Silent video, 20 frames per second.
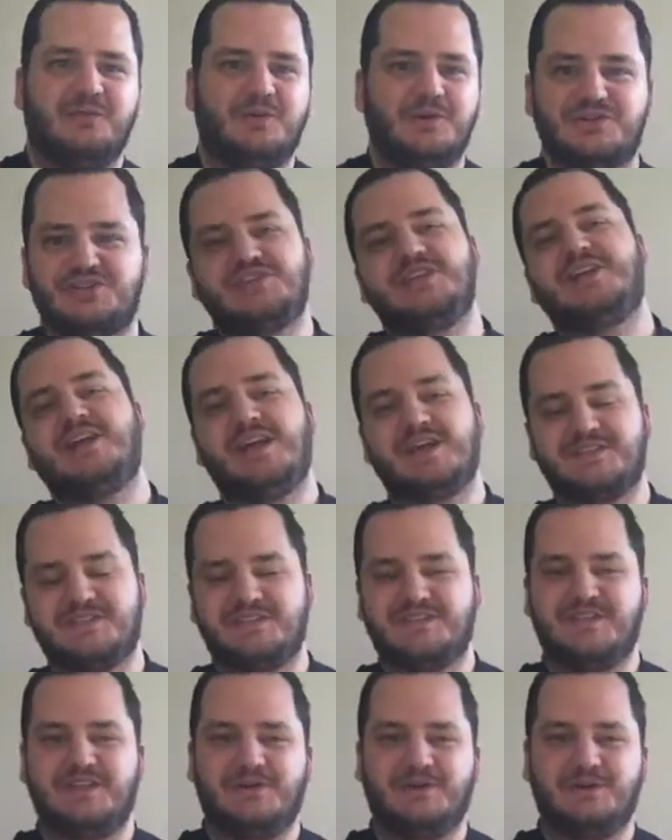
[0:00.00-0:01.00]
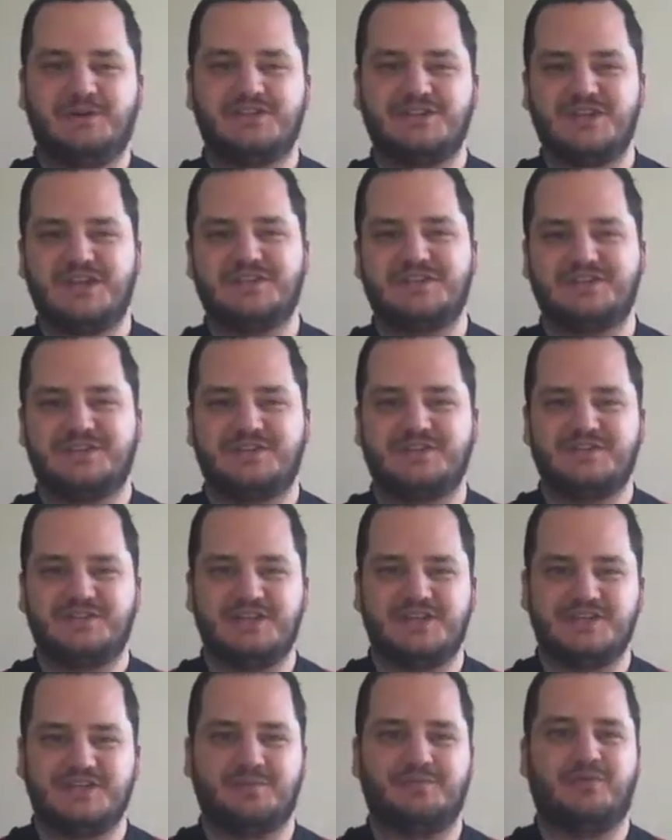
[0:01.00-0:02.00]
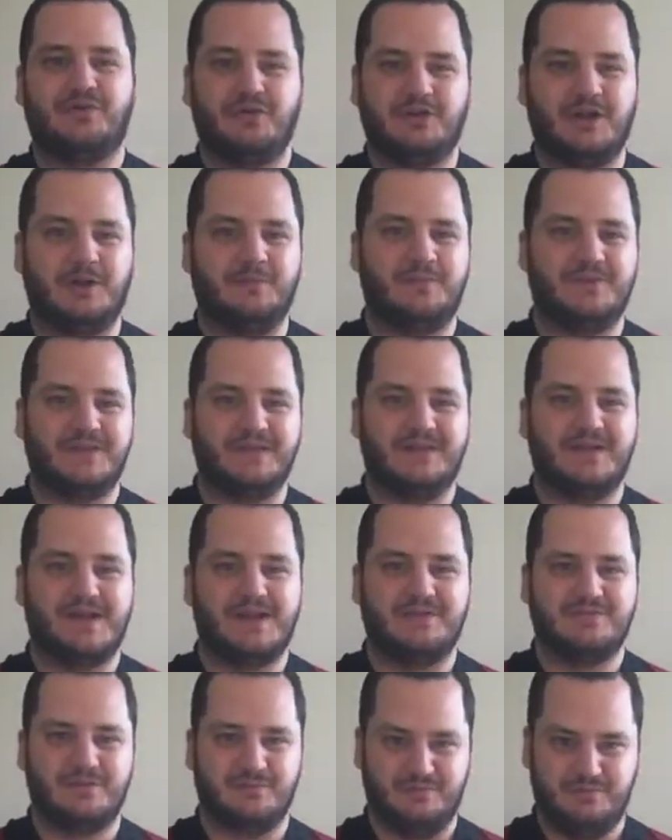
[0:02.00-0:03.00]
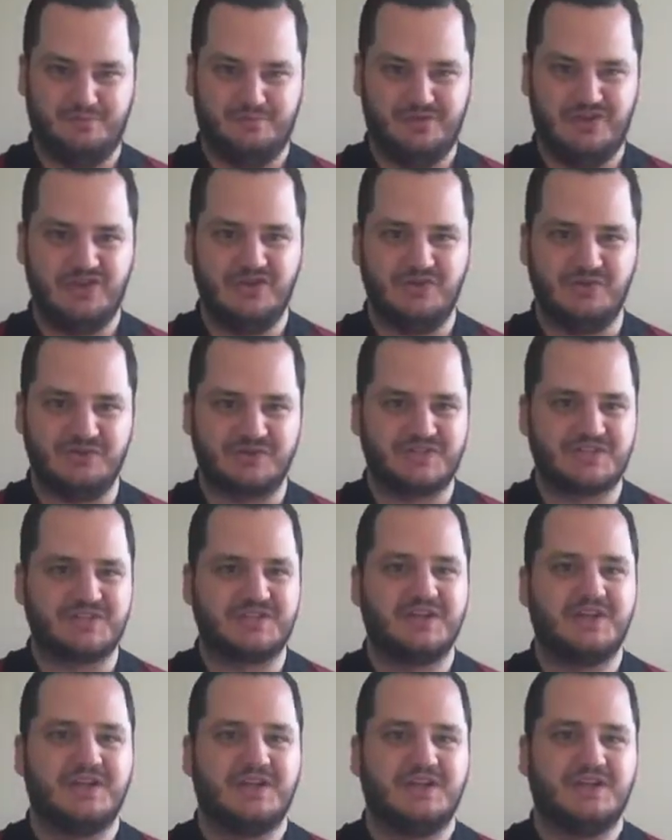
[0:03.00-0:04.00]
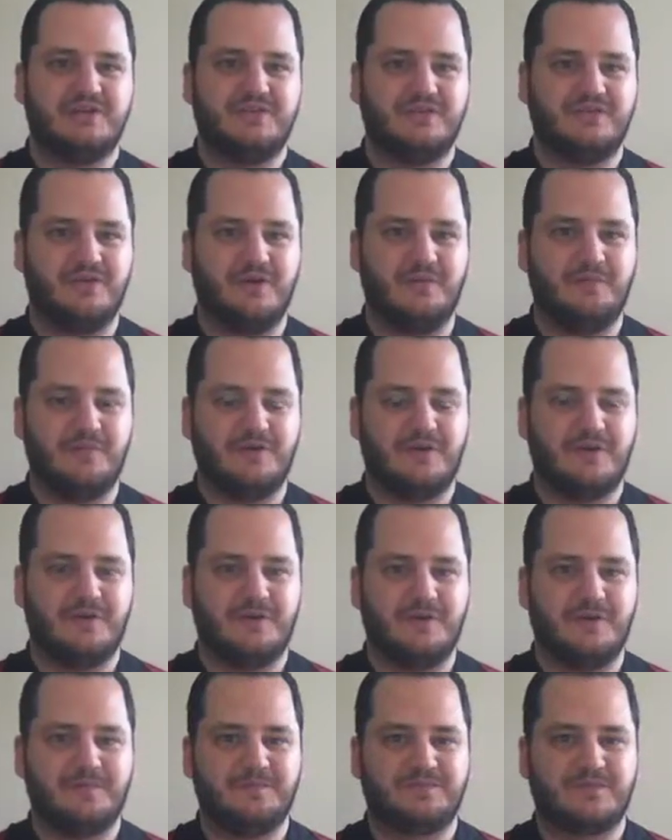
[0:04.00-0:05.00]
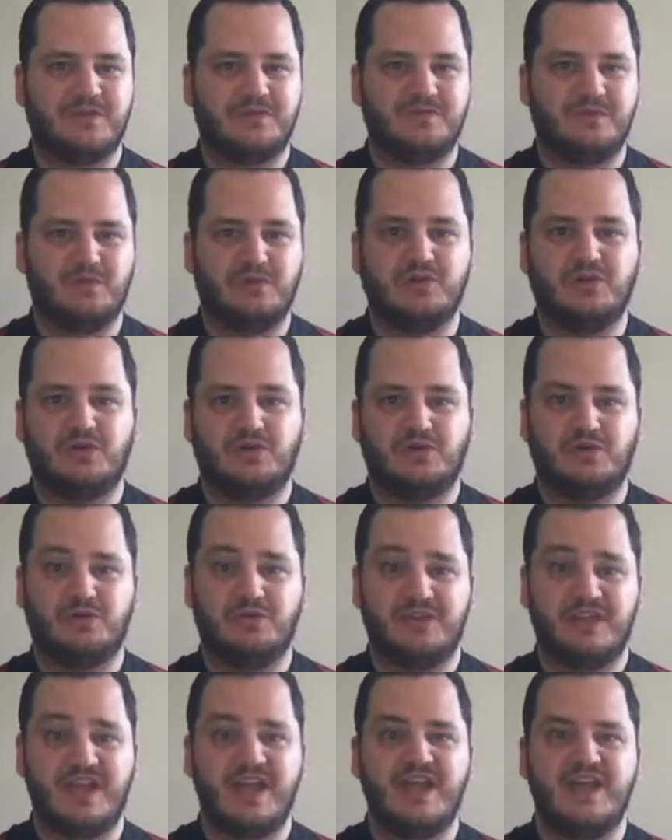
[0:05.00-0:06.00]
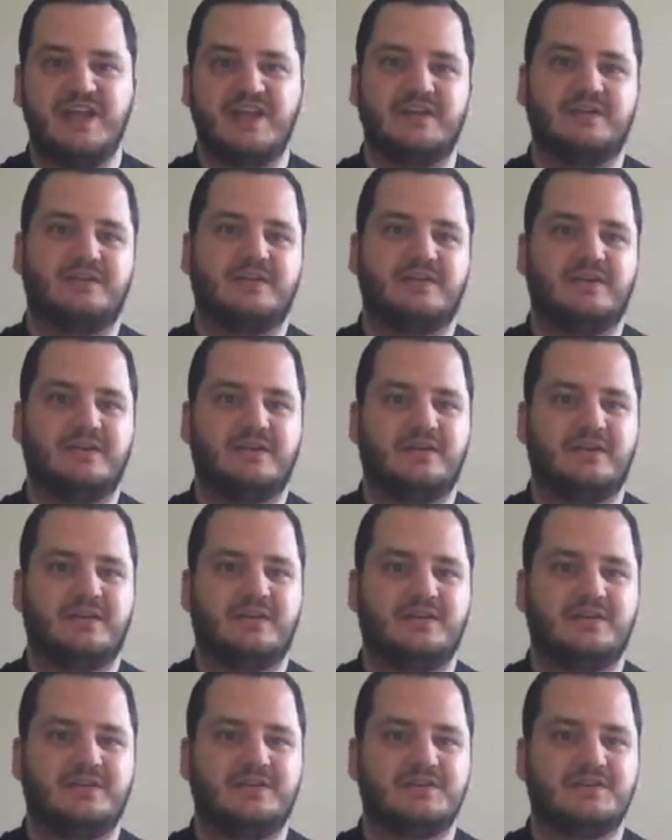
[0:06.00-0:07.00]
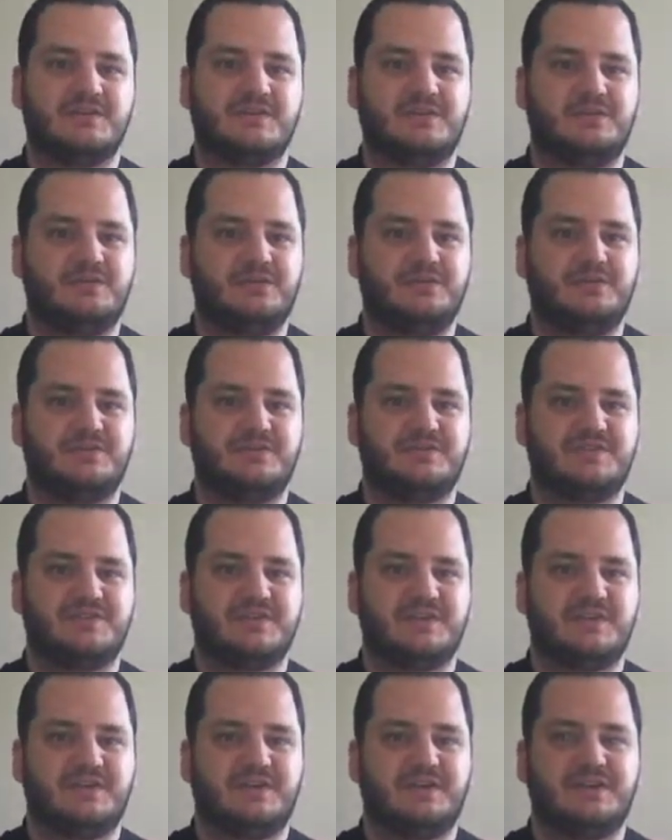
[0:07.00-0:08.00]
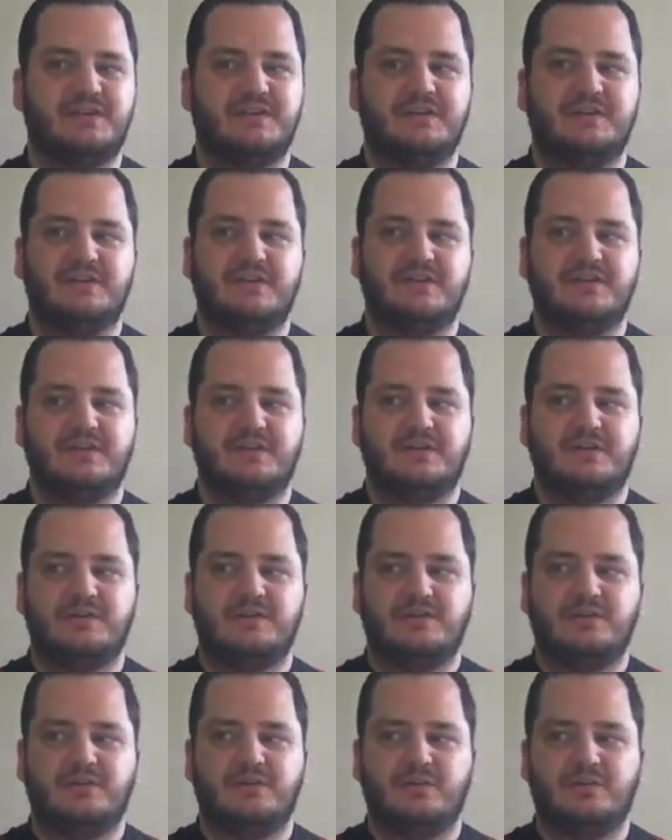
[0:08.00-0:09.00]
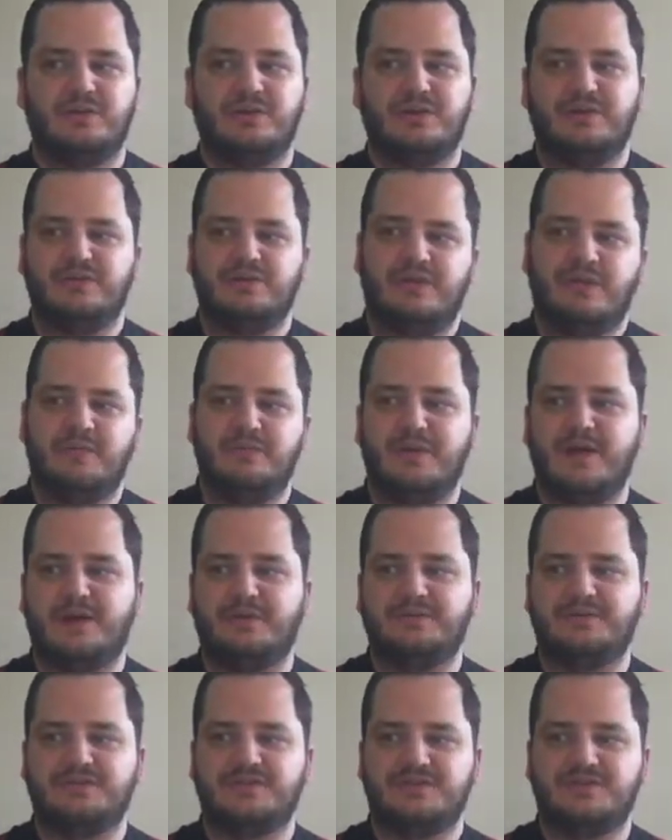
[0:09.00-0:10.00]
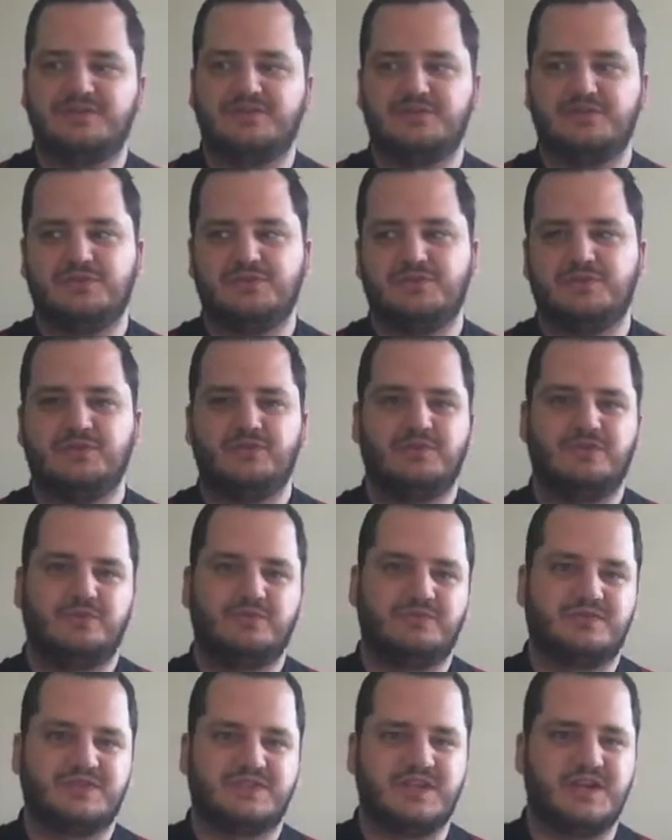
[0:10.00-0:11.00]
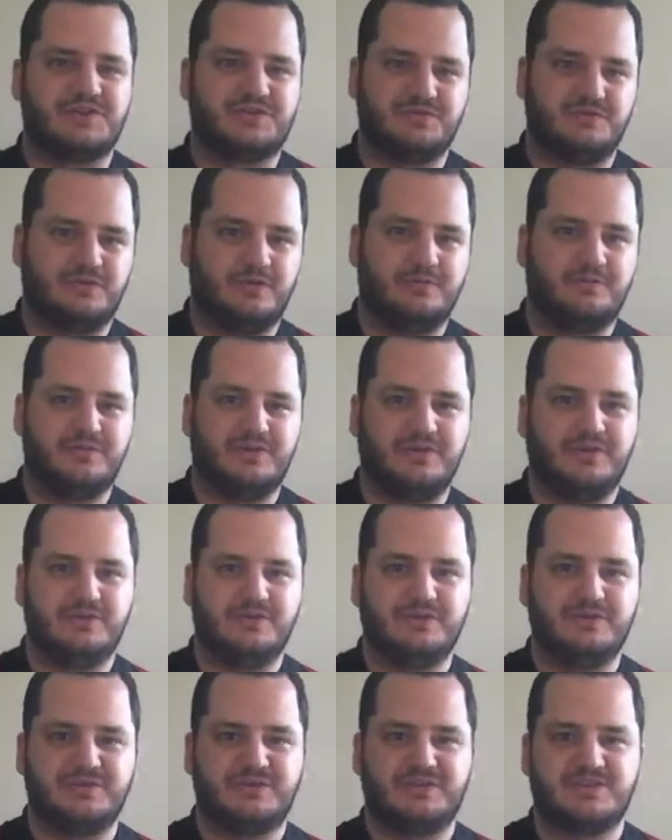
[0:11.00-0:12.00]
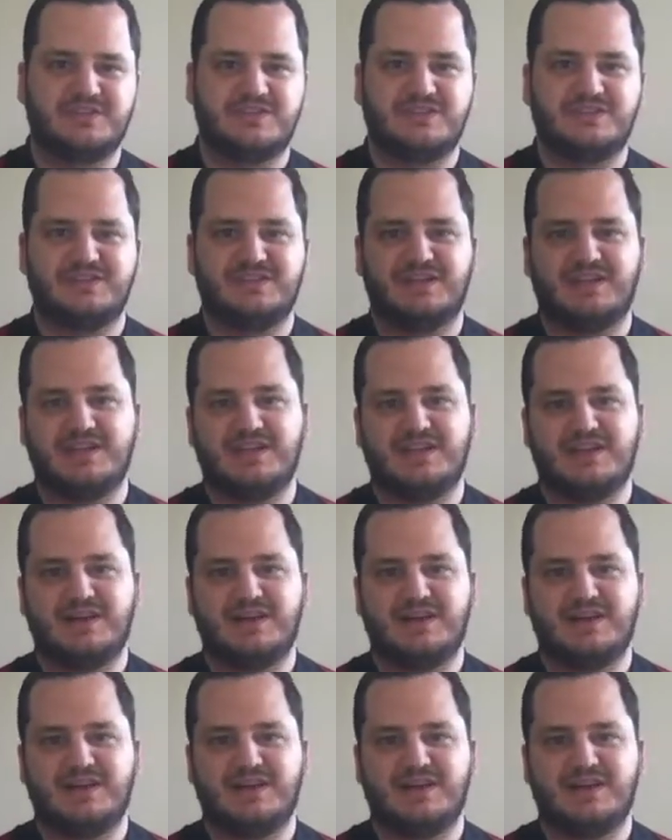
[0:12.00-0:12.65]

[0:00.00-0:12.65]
what she has to deal with, she has to put up with a lot of abuse from a local gang. This includes what amounts to sexual abuse,